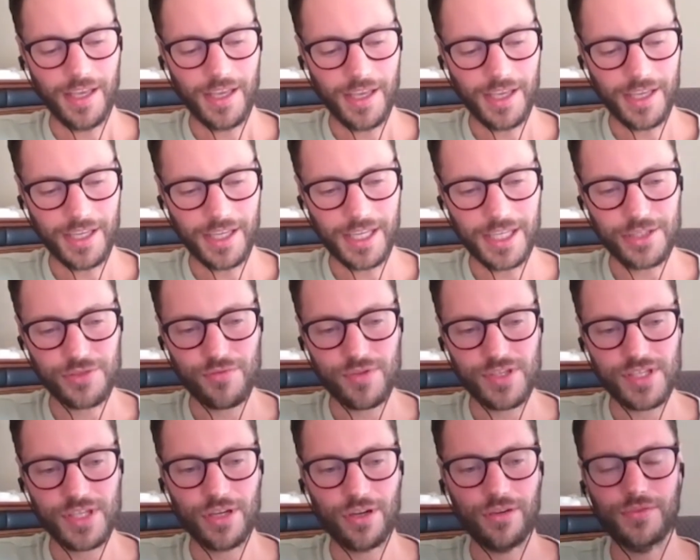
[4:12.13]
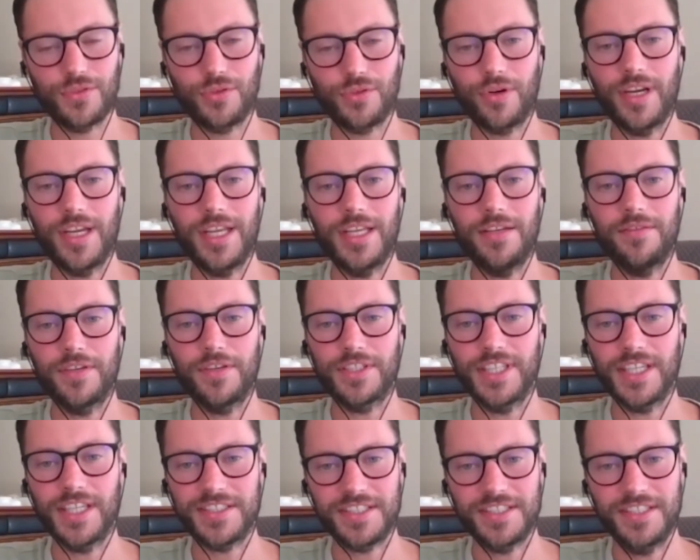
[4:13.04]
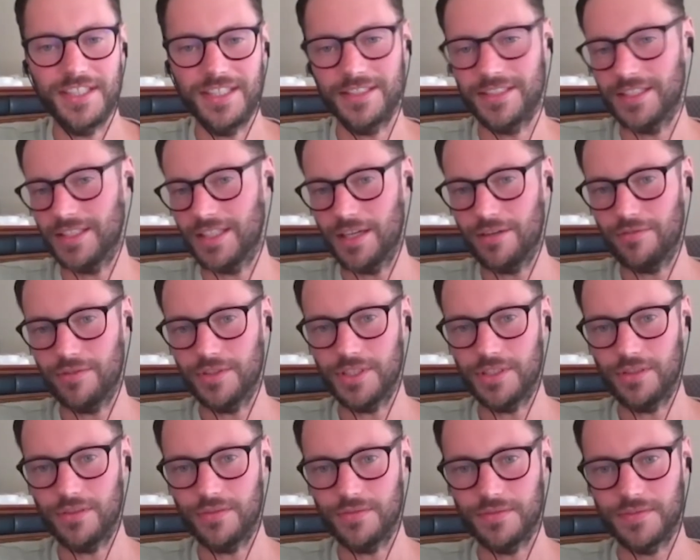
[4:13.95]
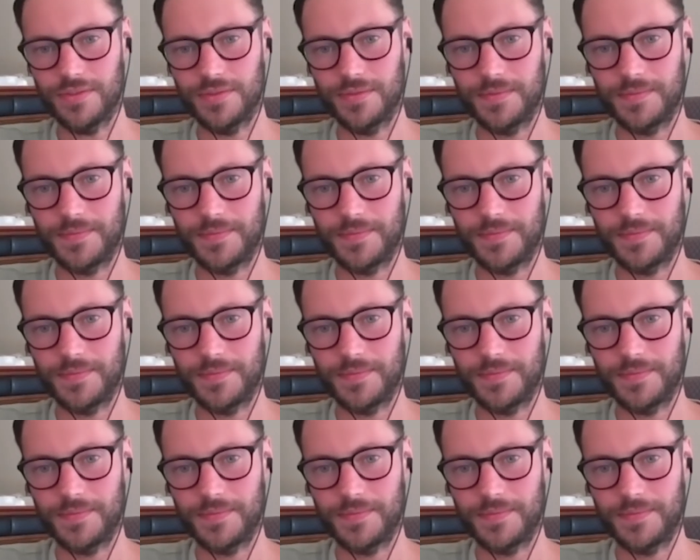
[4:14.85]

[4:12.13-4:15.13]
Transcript: it gets resolved, or it either doesn't need to get resolved.